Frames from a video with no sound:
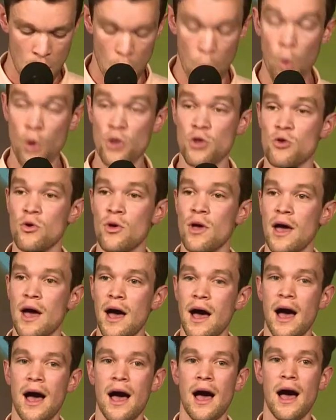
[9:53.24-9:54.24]
or you
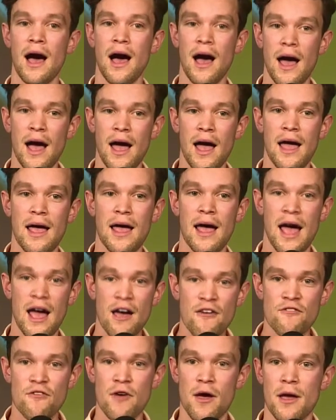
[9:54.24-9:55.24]

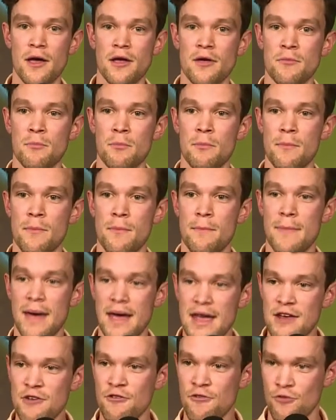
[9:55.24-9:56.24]
have
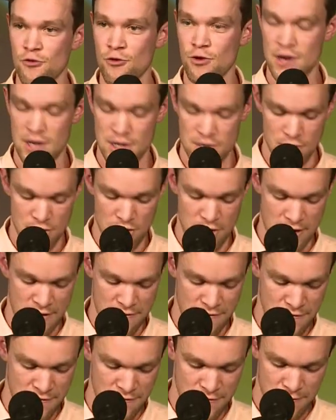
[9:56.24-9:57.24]
made fruit in your
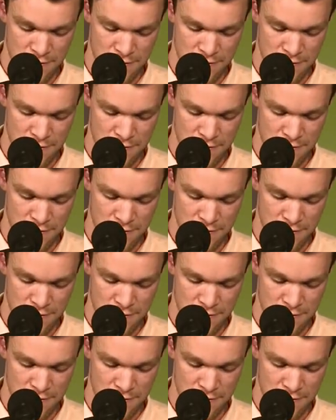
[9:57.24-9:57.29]
life,